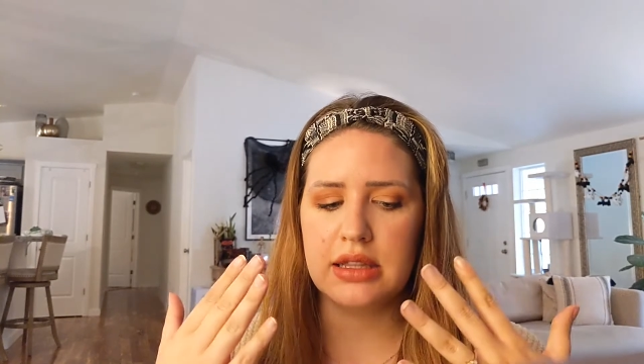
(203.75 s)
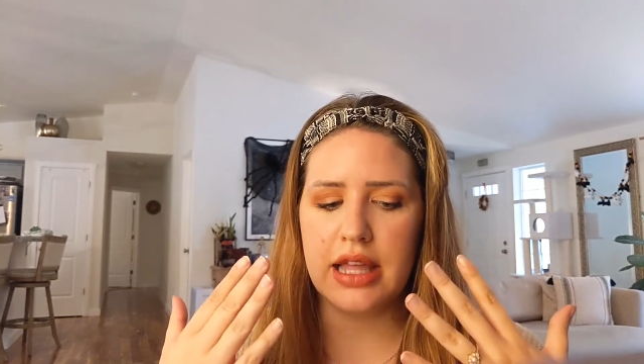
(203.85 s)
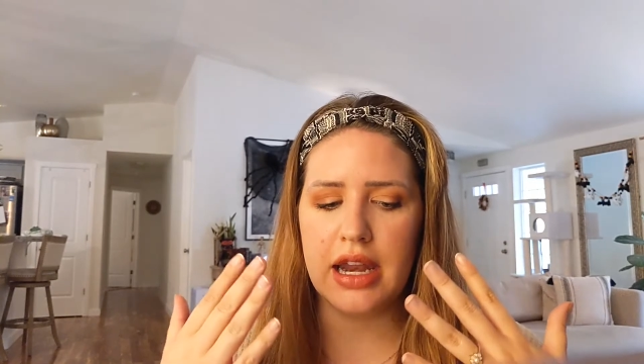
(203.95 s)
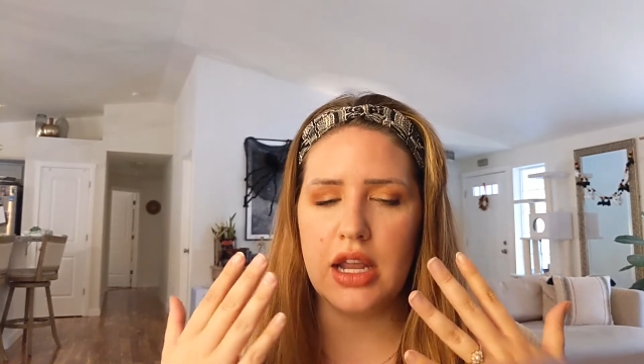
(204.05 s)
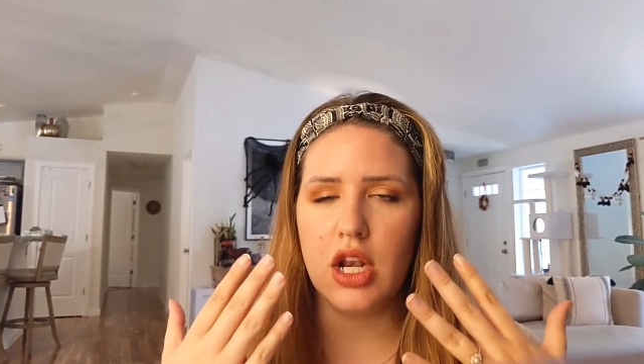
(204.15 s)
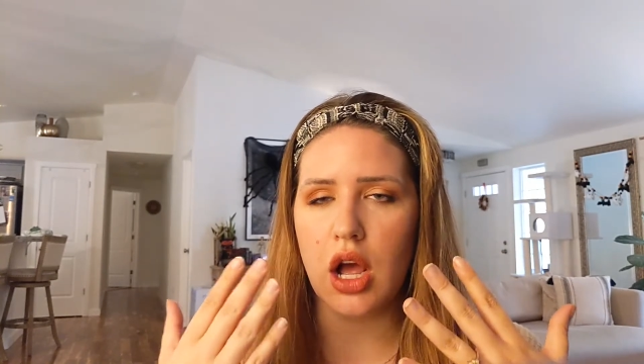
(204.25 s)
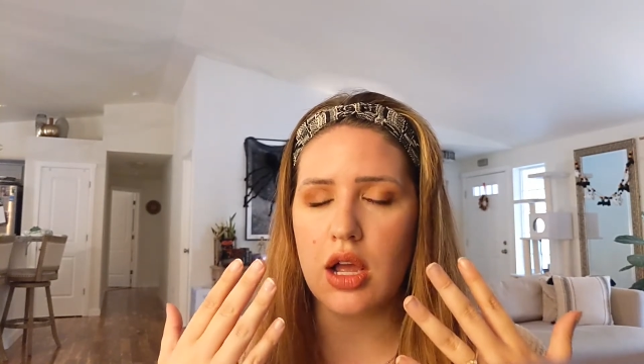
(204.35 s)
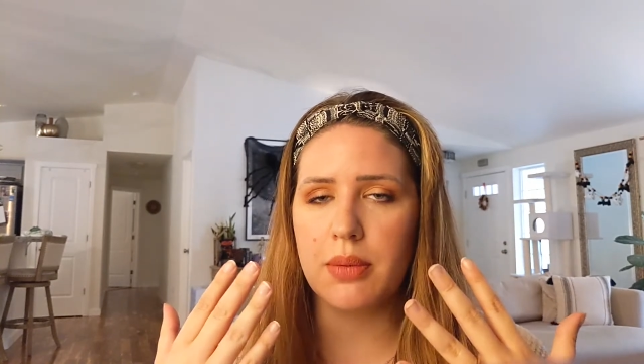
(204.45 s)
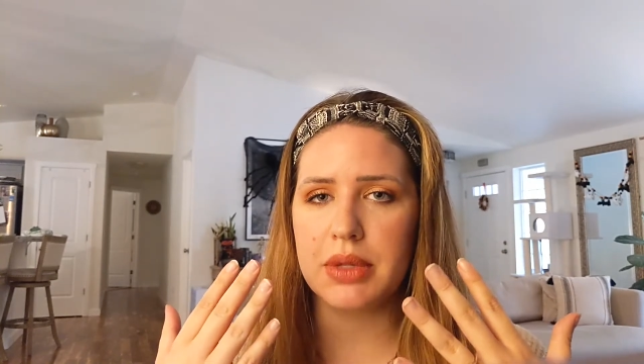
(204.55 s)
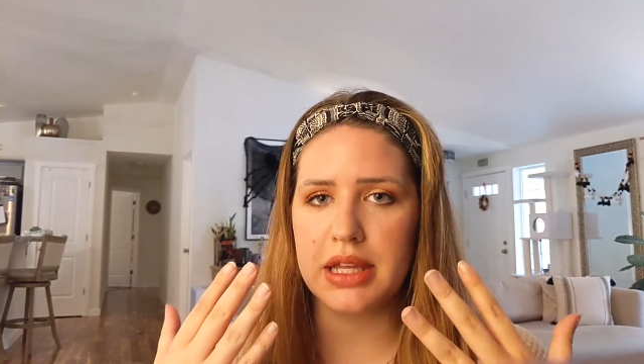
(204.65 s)
let it not
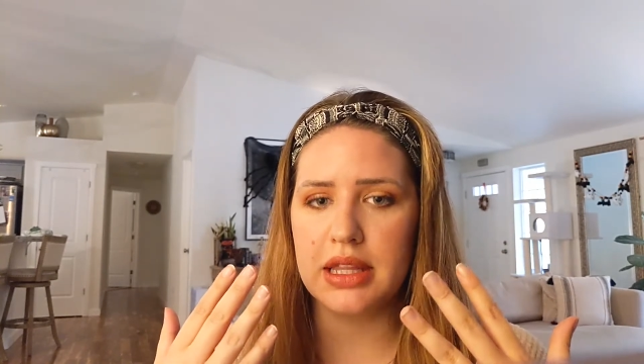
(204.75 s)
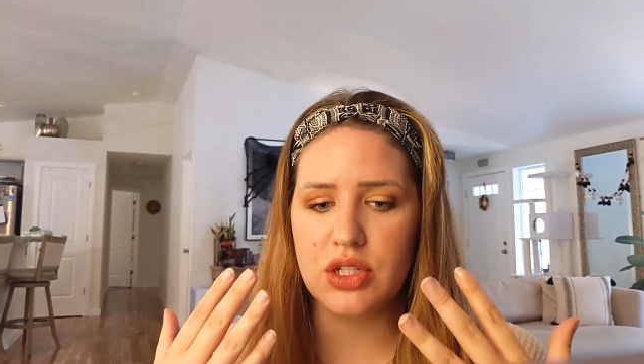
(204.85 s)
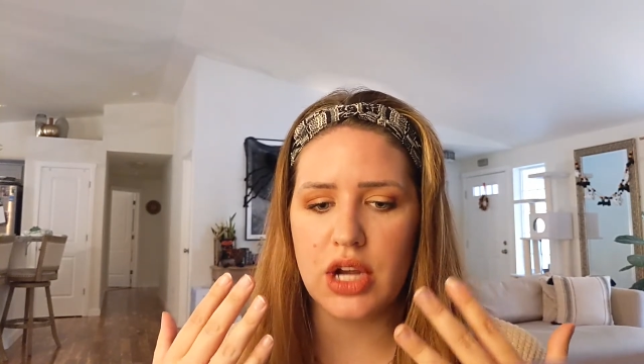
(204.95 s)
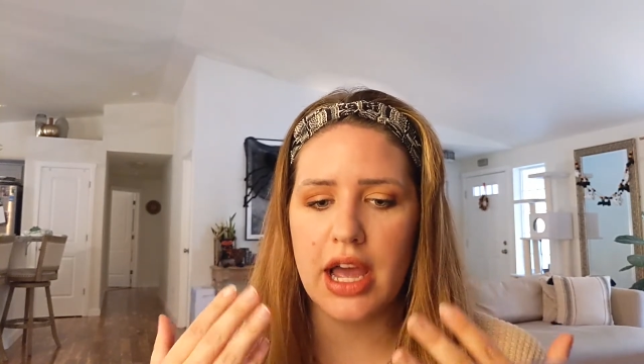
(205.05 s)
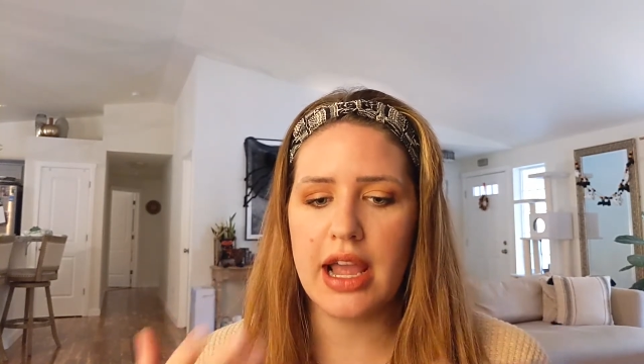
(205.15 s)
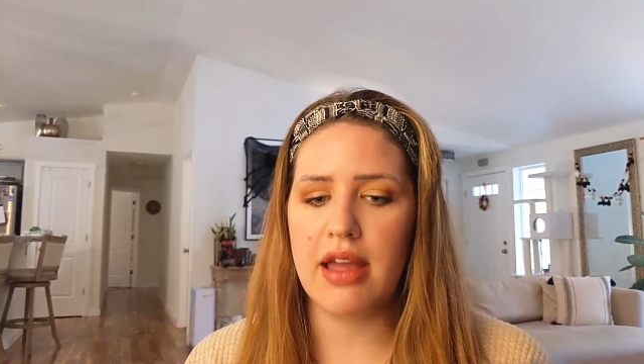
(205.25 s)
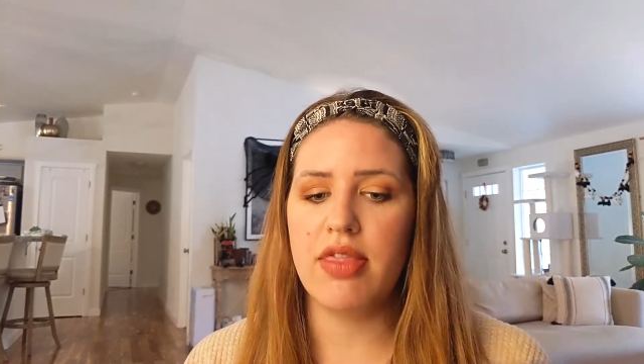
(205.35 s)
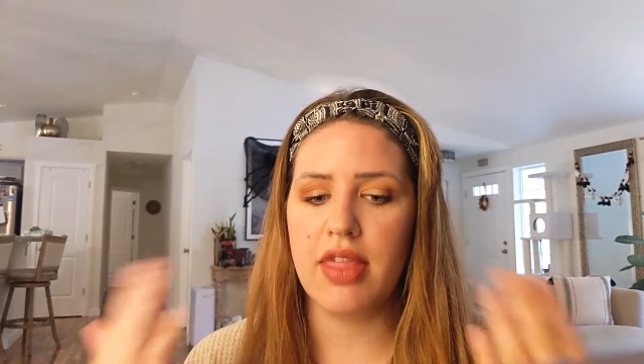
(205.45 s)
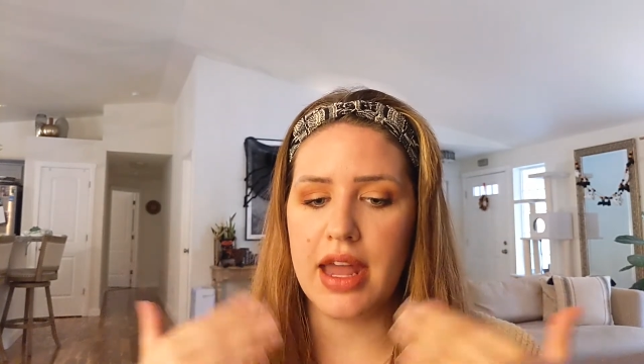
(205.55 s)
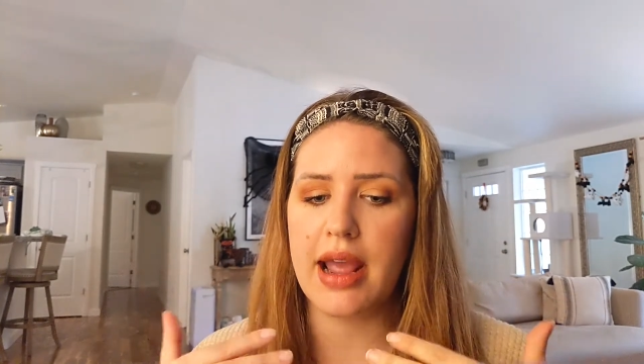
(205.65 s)
completely dry,
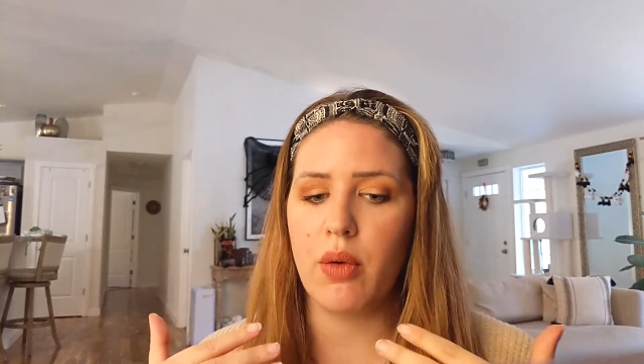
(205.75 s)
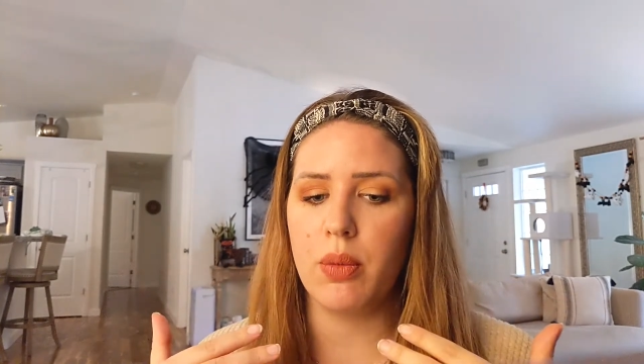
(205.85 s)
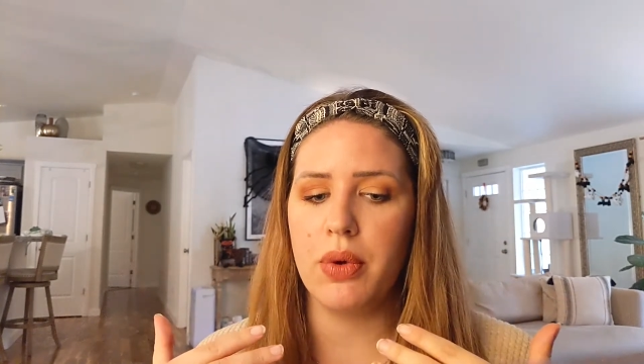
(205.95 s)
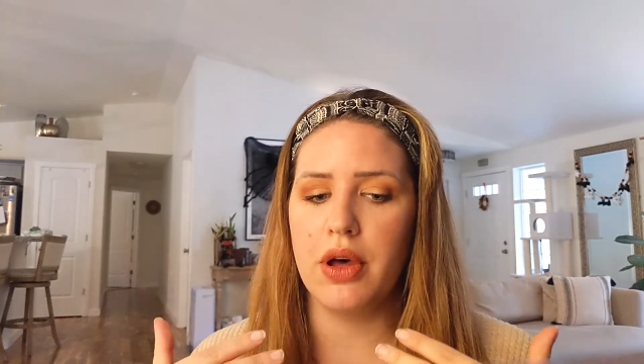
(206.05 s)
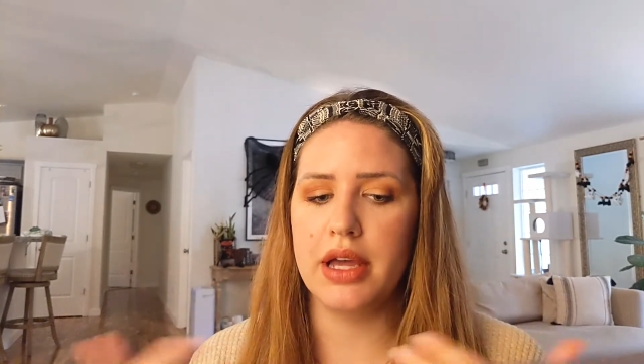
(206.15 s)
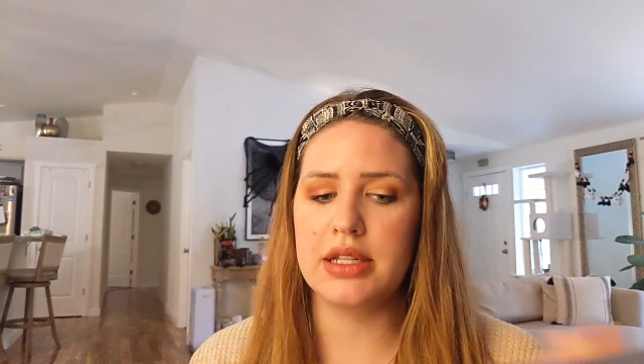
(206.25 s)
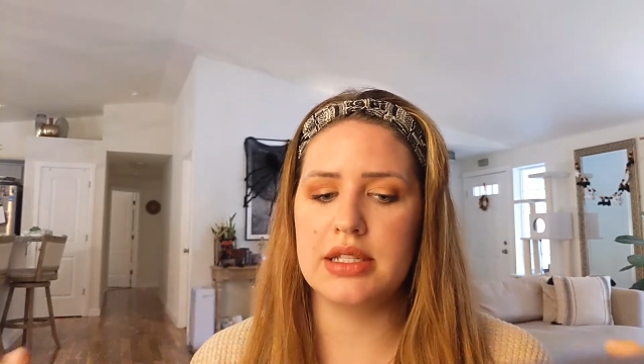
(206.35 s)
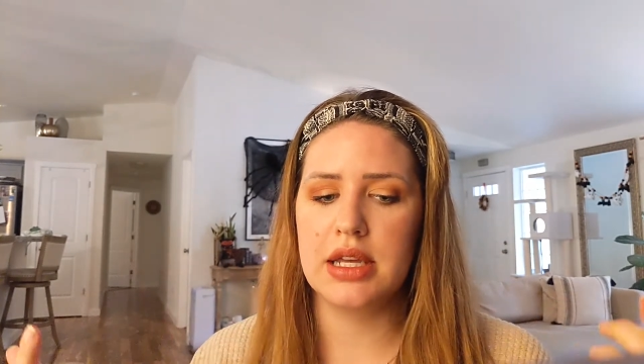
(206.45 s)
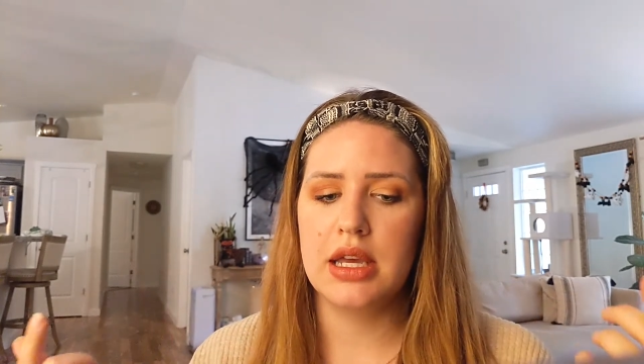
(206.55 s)
and then I will put